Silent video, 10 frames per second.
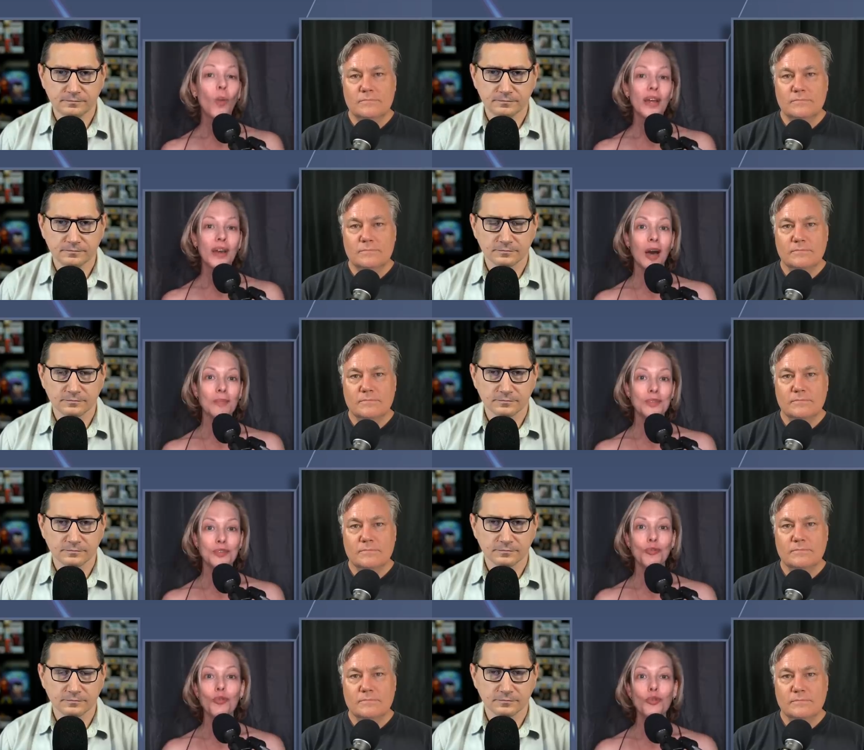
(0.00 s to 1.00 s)
Speaker 1: when it comes
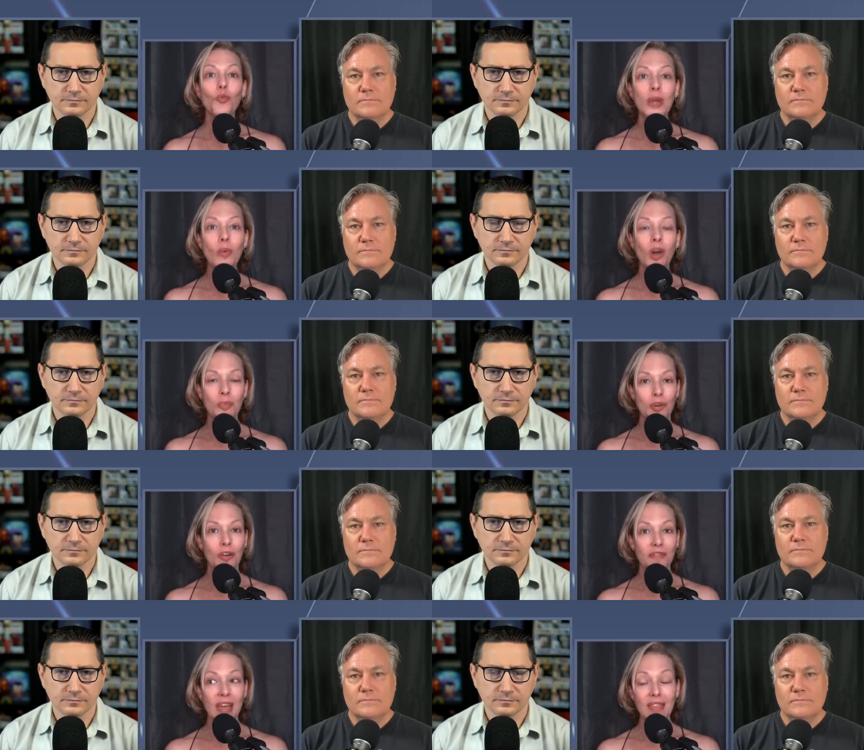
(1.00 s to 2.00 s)
to who we want to put
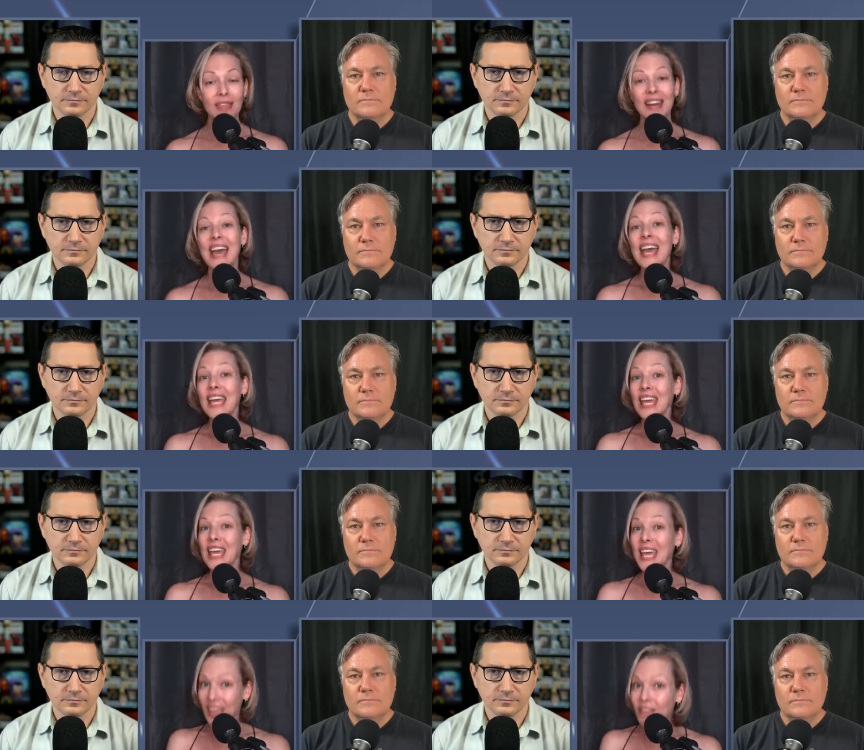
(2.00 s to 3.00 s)
our faith in,
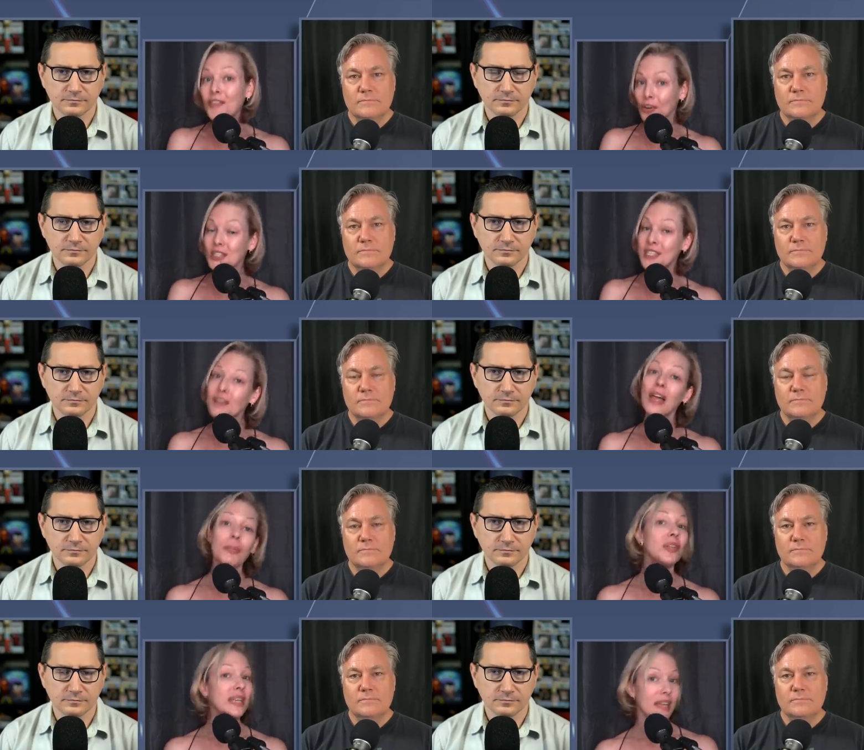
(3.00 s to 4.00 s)
if they're still
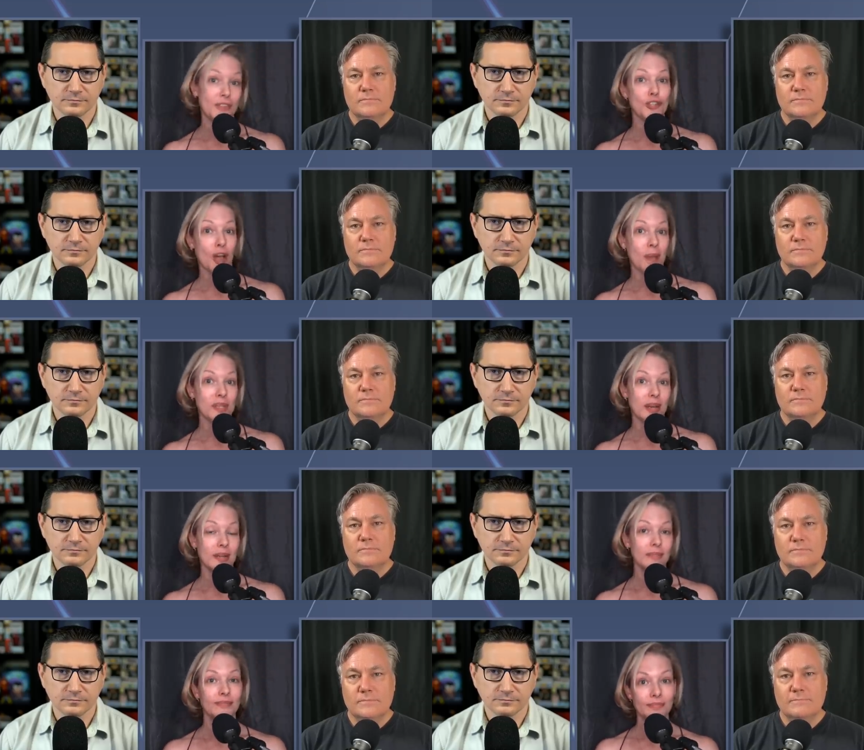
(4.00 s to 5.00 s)
able to get the job
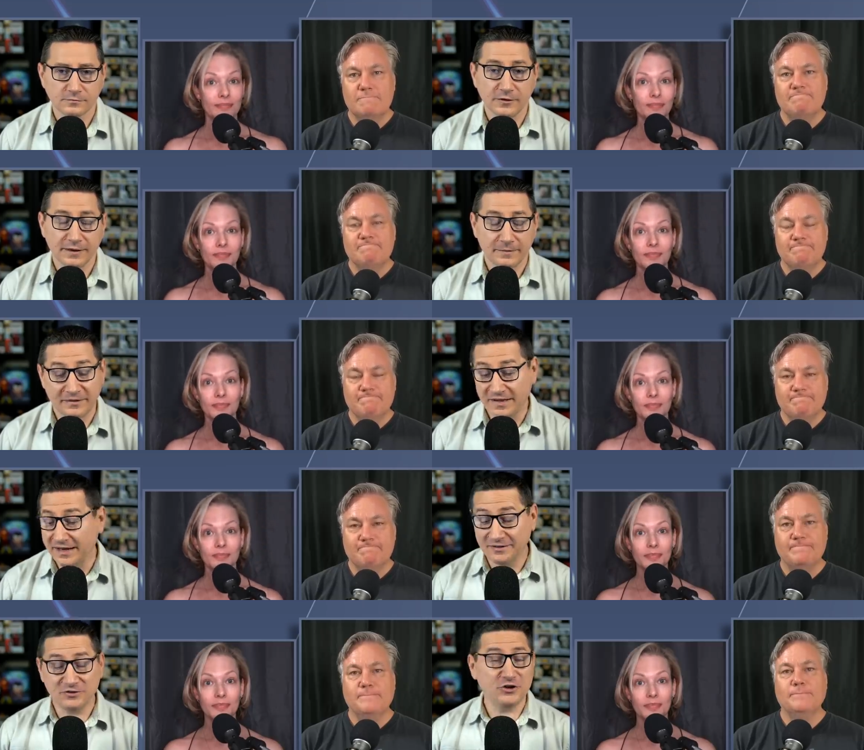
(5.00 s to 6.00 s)
done.
Speaker 2: All right.
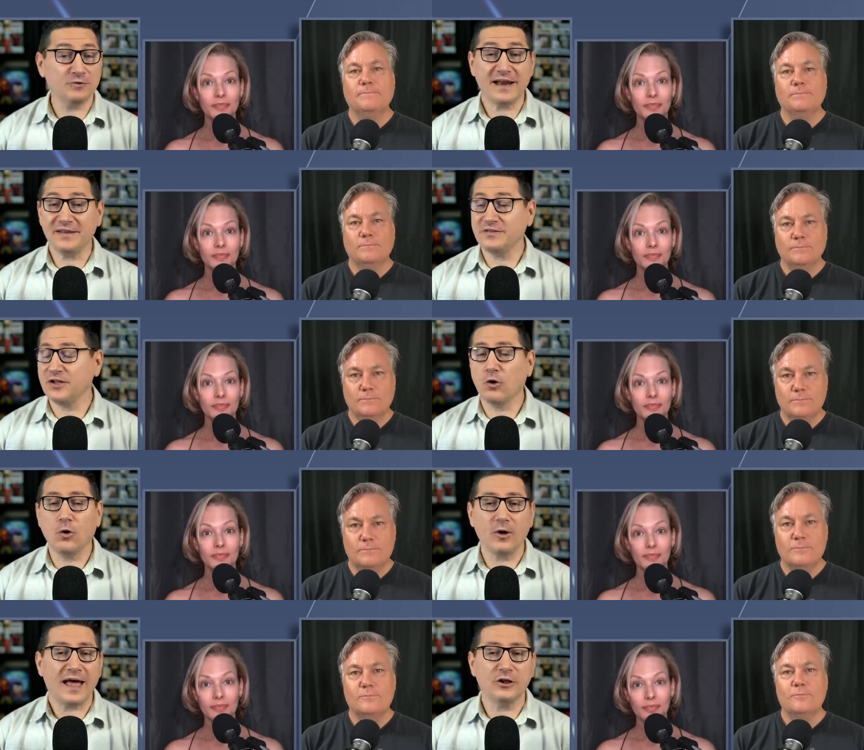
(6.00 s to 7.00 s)
And you're right. The
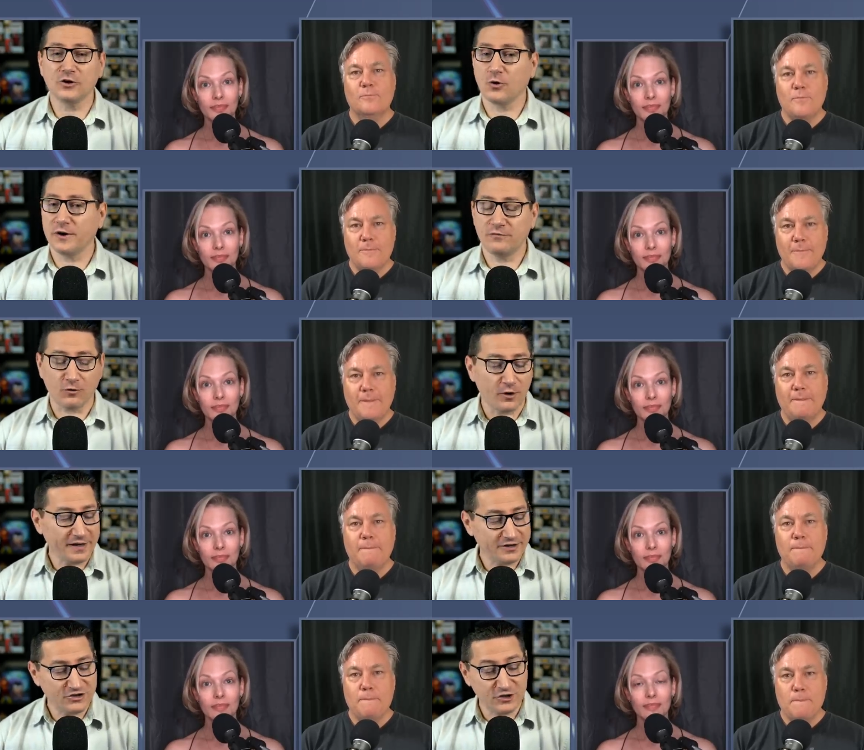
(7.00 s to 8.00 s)
whole allegory
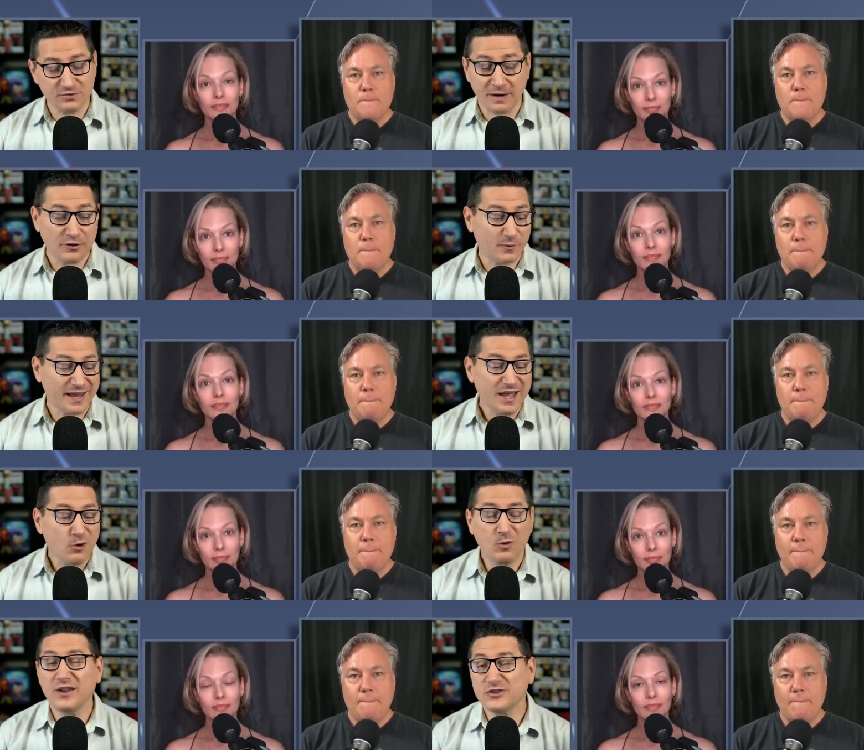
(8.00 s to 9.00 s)
for it is huge. And by the way,
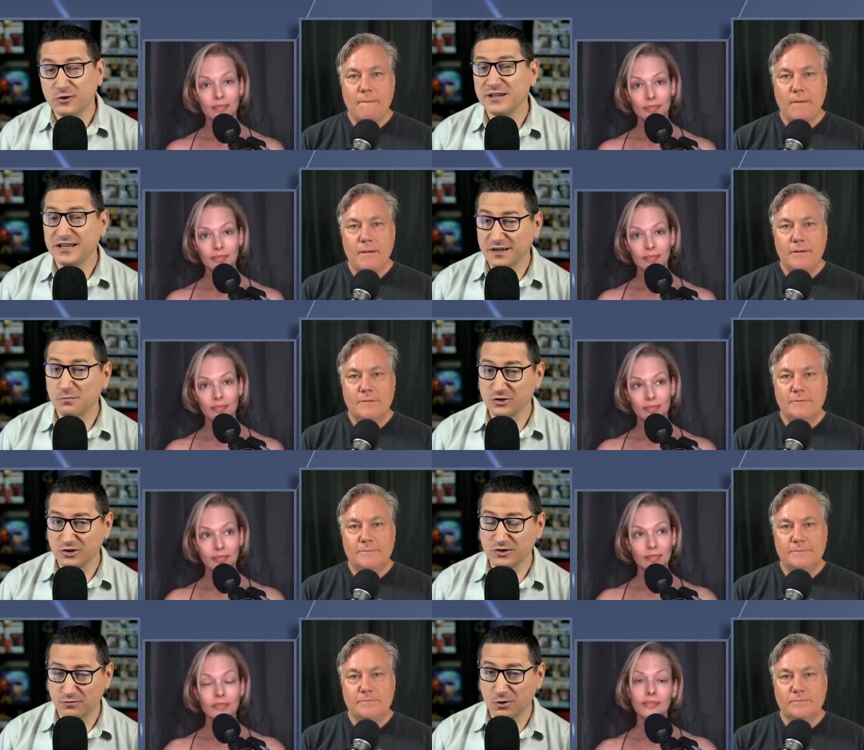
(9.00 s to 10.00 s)
one of the storylines I'm
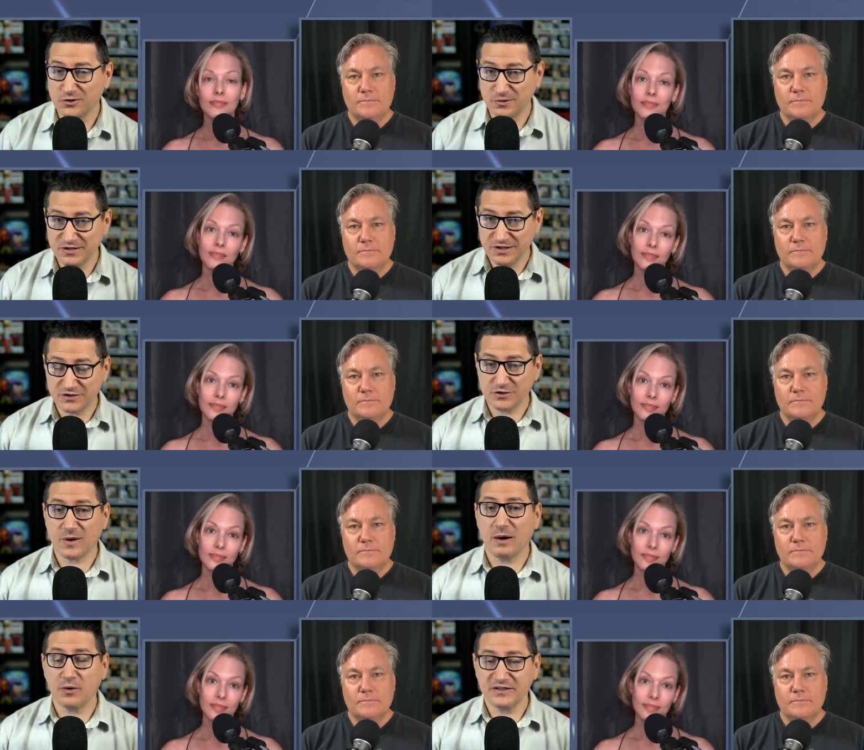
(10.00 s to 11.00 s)
most looking forward to in season
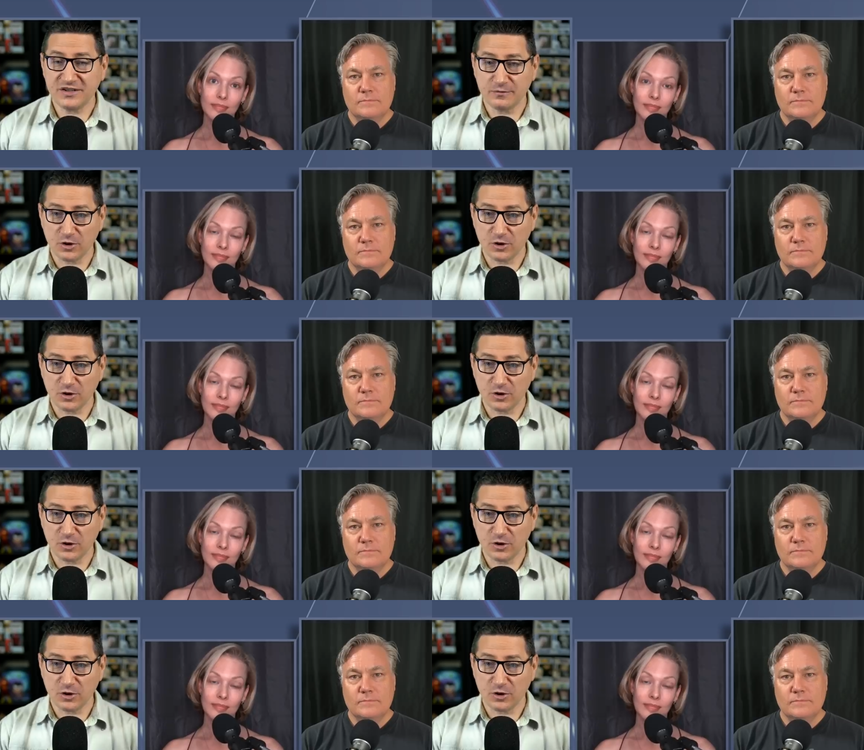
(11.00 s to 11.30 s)
two, I want to see